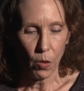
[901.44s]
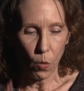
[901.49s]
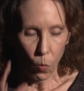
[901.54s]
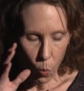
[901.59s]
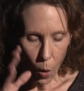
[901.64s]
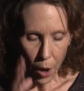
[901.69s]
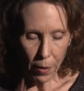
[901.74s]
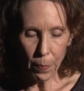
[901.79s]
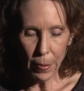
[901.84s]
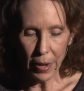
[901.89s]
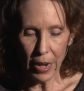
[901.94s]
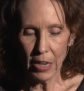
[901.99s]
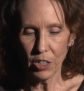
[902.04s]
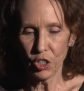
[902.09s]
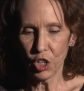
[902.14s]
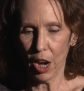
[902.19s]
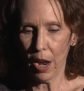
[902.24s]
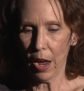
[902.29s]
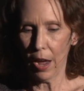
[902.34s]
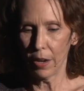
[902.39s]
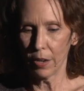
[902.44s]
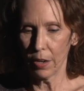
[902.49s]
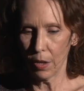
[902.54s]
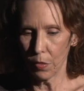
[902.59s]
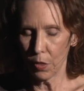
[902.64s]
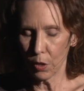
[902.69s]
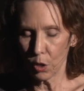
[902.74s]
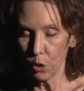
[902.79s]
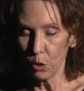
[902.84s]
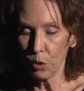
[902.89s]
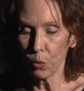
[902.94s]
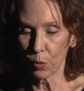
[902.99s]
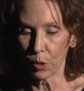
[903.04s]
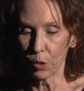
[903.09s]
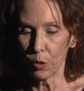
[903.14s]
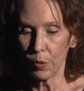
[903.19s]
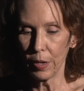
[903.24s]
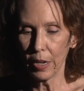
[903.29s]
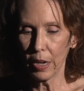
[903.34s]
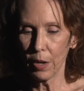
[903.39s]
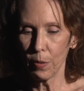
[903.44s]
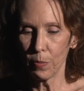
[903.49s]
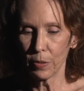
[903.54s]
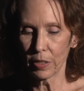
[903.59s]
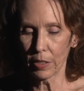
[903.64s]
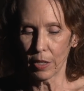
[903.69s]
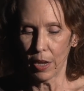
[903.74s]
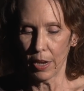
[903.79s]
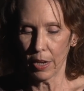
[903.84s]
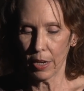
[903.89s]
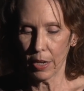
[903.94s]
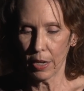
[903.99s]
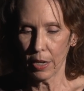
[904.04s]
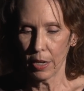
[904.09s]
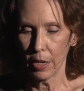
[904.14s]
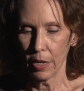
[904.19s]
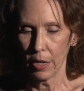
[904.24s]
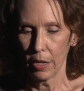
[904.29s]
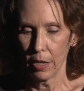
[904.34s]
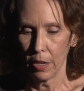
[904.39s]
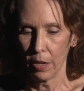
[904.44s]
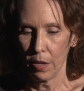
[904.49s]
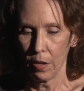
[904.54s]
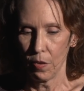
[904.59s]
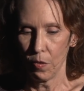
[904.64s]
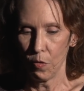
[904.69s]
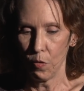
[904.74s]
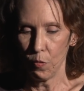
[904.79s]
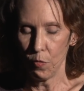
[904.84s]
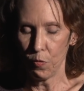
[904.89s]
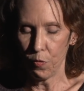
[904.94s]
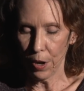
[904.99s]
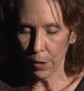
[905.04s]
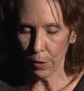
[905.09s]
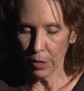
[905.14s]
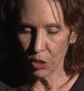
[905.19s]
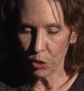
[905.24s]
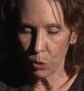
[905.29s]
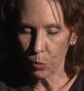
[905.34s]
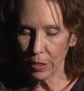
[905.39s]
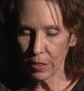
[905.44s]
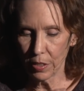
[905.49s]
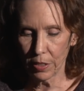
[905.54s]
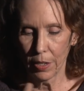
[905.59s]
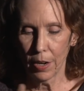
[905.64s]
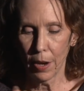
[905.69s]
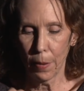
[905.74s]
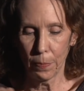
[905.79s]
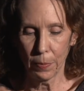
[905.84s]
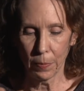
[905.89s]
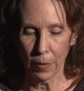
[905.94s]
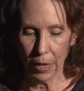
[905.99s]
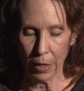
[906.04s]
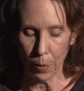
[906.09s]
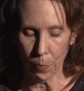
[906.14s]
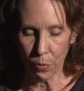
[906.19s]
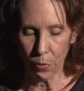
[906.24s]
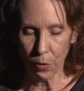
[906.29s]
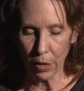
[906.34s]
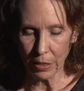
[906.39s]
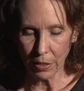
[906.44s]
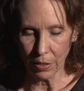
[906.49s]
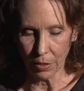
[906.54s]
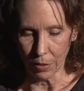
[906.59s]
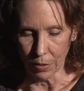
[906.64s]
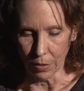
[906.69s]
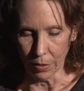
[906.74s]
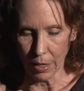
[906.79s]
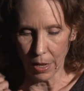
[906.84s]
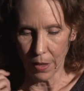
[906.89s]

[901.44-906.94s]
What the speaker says: one page had the guru, and he was like very twisted up like a pretzel.